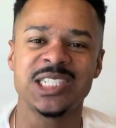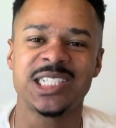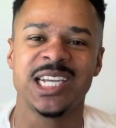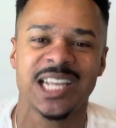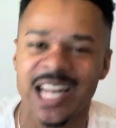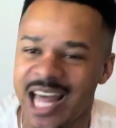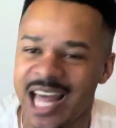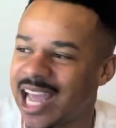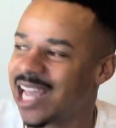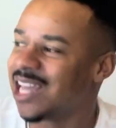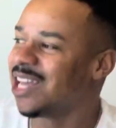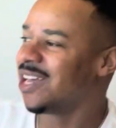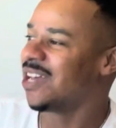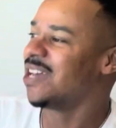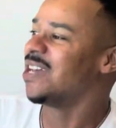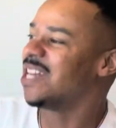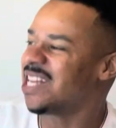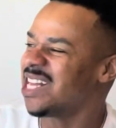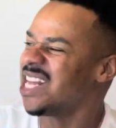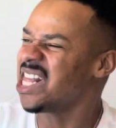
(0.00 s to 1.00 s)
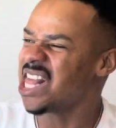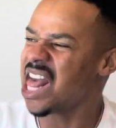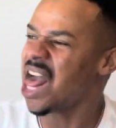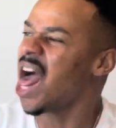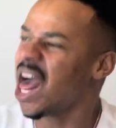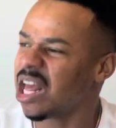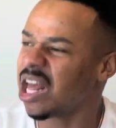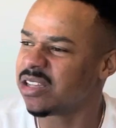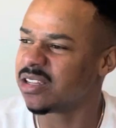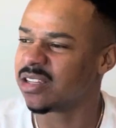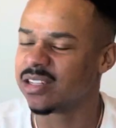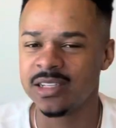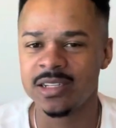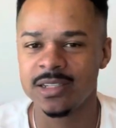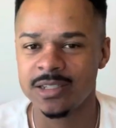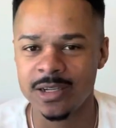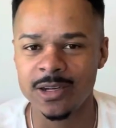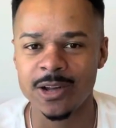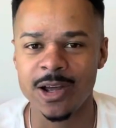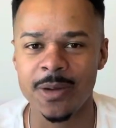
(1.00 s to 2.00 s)
shit like, uh,
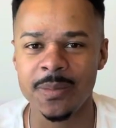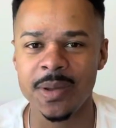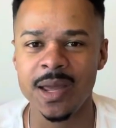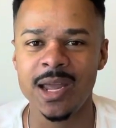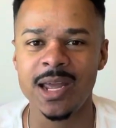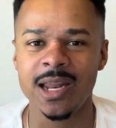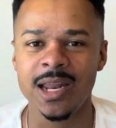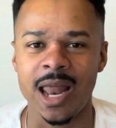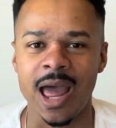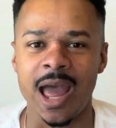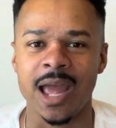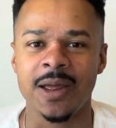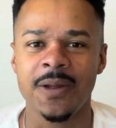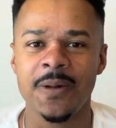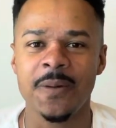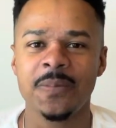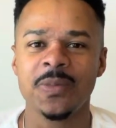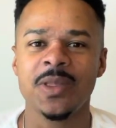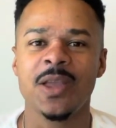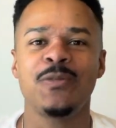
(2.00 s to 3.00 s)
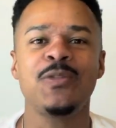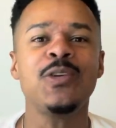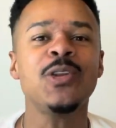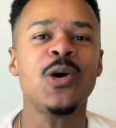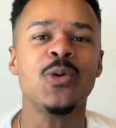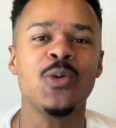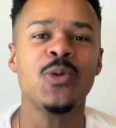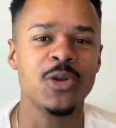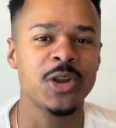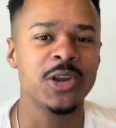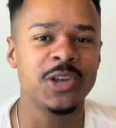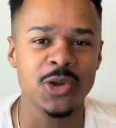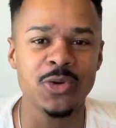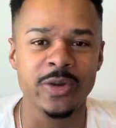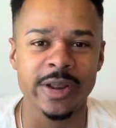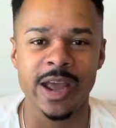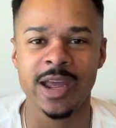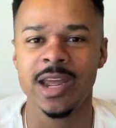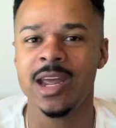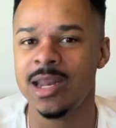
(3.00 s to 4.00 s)
you know what I mean? Like if you don't want to do
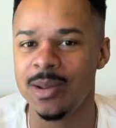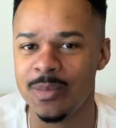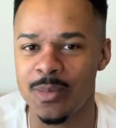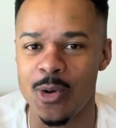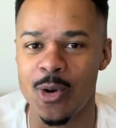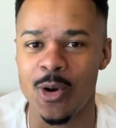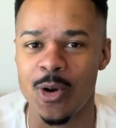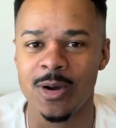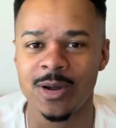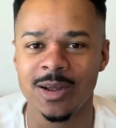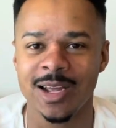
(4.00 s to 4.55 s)
that anymore,